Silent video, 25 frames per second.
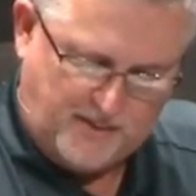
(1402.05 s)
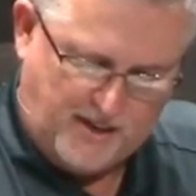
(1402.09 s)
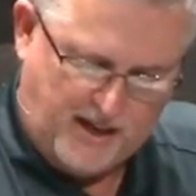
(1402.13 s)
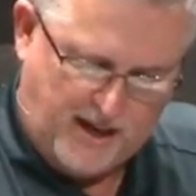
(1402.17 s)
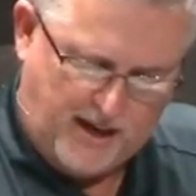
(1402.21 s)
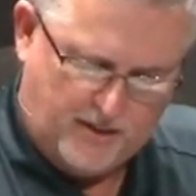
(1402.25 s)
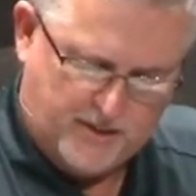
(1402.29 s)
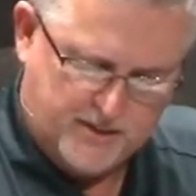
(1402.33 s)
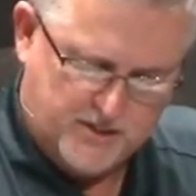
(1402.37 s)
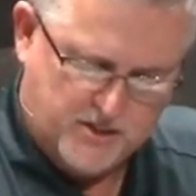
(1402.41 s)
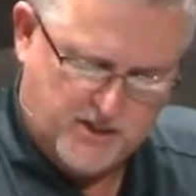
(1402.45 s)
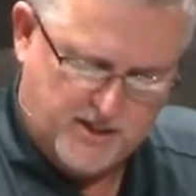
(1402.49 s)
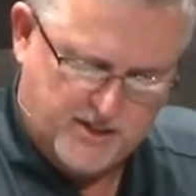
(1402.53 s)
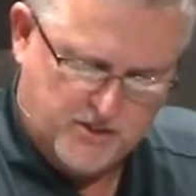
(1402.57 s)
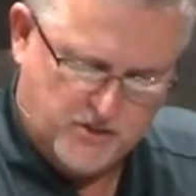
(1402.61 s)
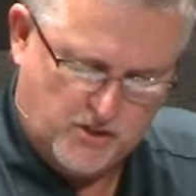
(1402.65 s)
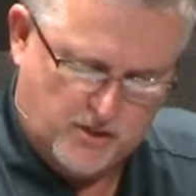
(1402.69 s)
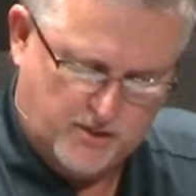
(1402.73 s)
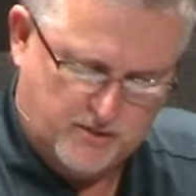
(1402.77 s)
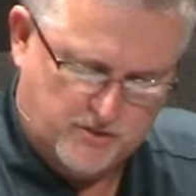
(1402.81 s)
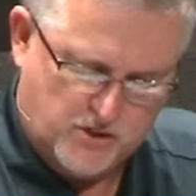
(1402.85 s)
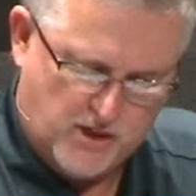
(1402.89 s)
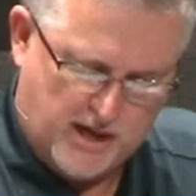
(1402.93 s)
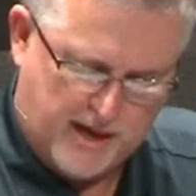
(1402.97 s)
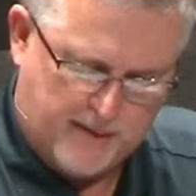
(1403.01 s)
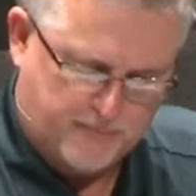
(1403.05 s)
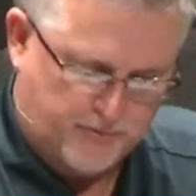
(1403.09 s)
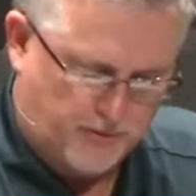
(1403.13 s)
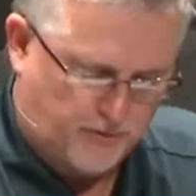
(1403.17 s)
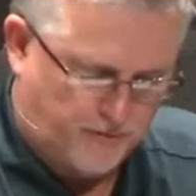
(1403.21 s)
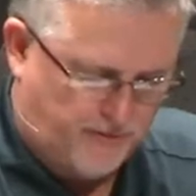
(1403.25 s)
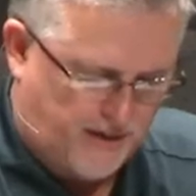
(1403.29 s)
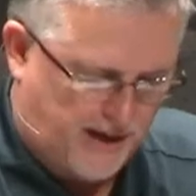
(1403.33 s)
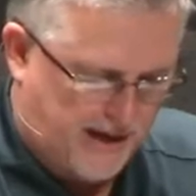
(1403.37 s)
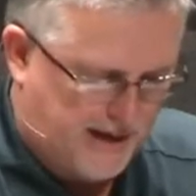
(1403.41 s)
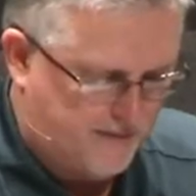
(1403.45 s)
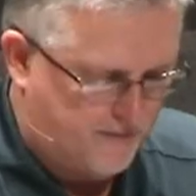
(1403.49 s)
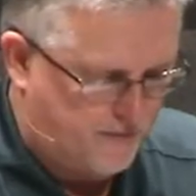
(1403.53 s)
Now, it says in
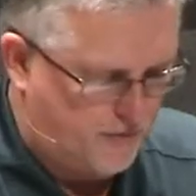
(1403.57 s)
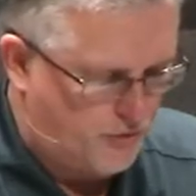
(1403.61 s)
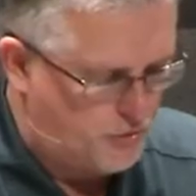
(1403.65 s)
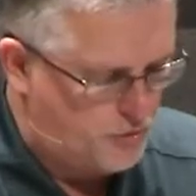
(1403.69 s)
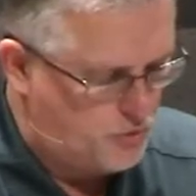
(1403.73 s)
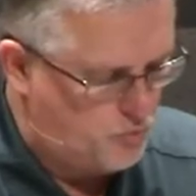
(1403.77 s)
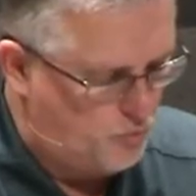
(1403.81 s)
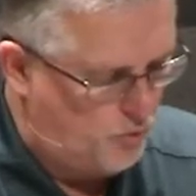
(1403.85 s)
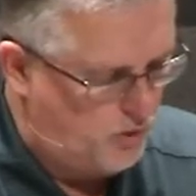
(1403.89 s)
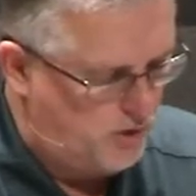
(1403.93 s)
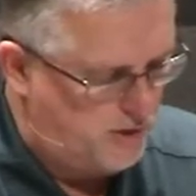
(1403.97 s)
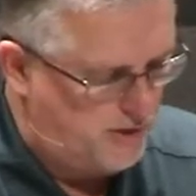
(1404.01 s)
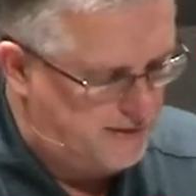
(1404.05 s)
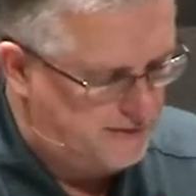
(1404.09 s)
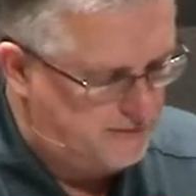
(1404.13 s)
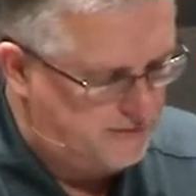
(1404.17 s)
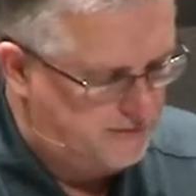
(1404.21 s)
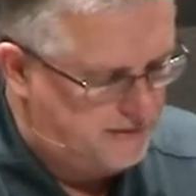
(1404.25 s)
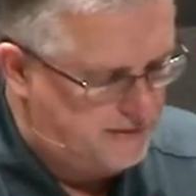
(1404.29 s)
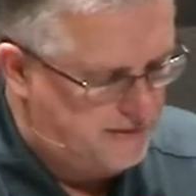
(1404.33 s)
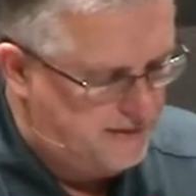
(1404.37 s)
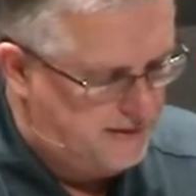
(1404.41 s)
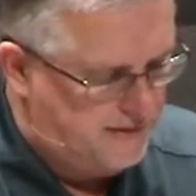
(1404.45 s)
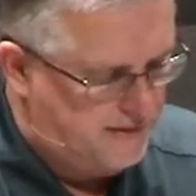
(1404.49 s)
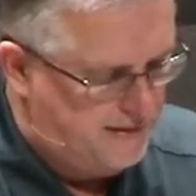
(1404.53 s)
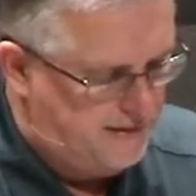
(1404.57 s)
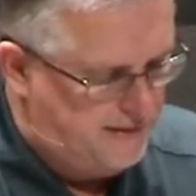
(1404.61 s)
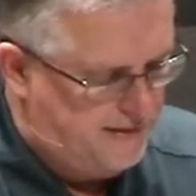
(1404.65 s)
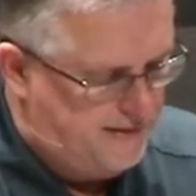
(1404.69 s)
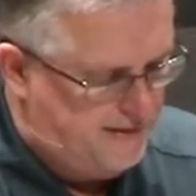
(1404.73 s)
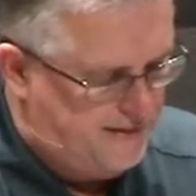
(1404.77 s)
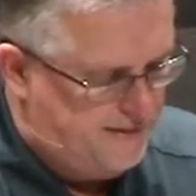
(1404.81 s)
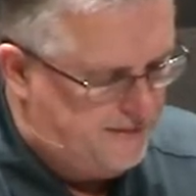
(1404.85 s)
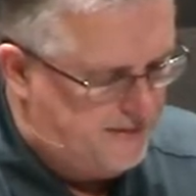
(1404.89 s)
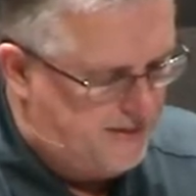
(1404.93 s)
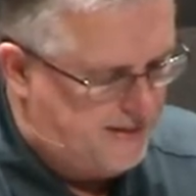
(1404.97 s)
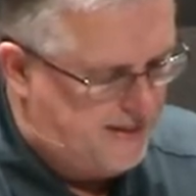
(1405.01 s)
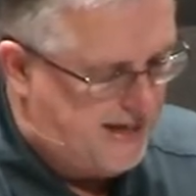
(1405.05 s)
chapter 5, verse 1,
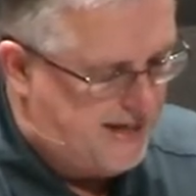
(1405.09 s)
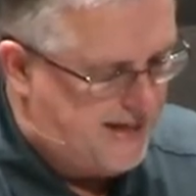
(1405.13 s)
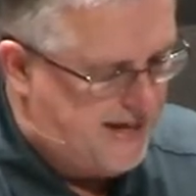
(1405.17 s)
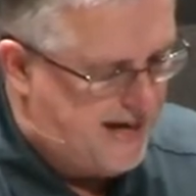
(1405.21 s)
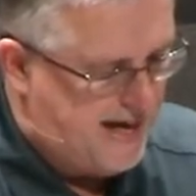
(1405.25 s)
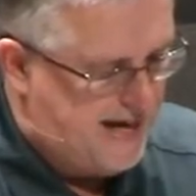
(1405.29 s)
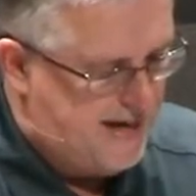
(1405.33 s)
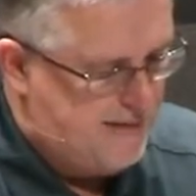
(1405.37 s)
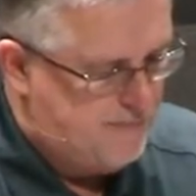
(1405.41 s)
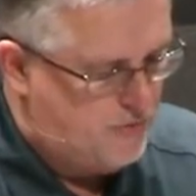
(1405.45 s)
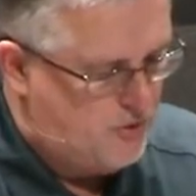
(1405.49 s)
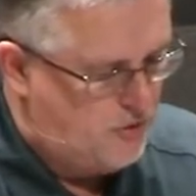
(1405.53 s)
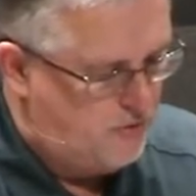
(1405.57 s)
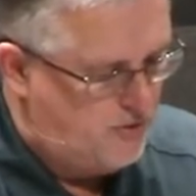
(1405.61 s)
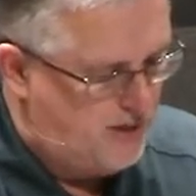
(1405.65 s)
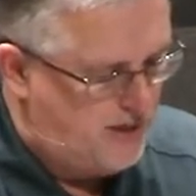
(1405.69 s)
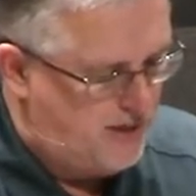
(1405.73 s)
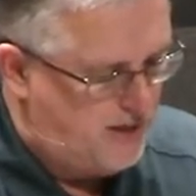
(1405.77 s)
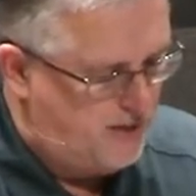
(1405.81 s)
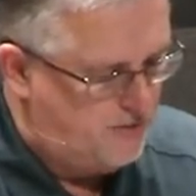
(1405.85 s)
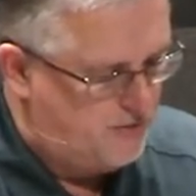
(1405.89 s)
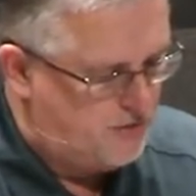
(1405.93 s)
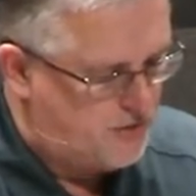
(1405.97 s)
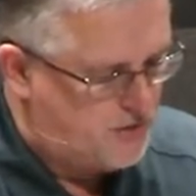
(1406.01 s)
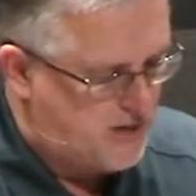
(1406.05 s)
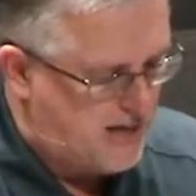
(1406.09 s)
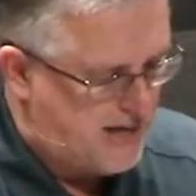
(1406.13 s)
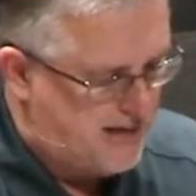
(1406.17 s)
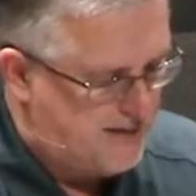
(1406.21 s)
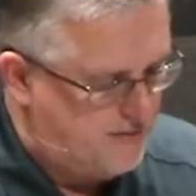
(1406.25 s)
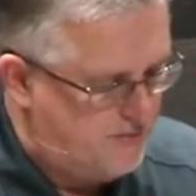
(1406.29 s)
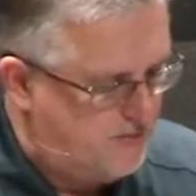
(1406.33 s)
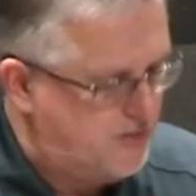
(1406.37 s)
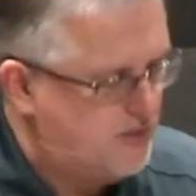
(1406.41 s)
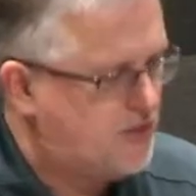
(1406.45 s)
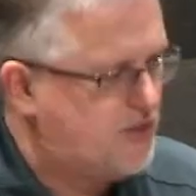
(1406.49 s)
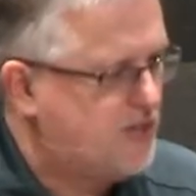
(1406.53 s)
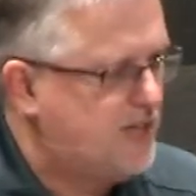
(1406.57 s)
then they came to the other
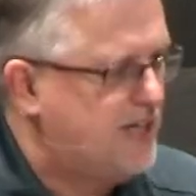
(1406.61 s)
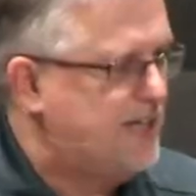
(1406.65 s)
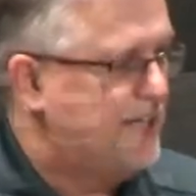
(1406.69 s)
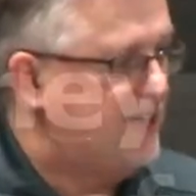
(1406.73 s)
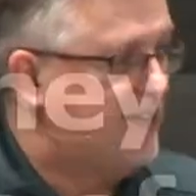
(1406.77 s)
side of the